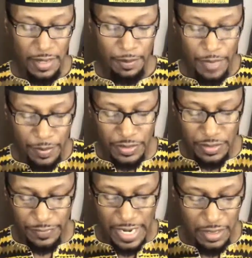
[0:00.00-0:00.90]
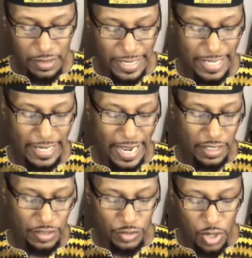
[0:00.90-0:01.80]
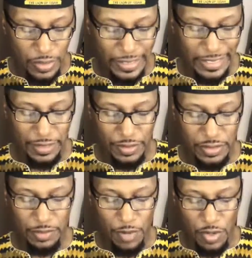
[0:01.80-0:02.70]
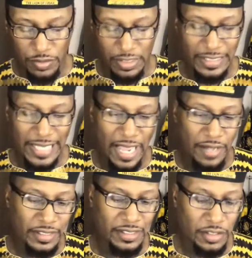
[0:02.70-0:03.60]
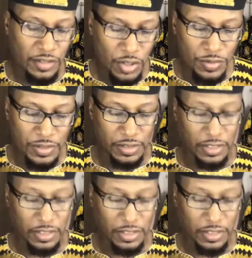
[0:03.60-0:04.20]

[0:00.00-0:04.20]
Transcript: members of their clan had controlling interests in most of the town's institutions,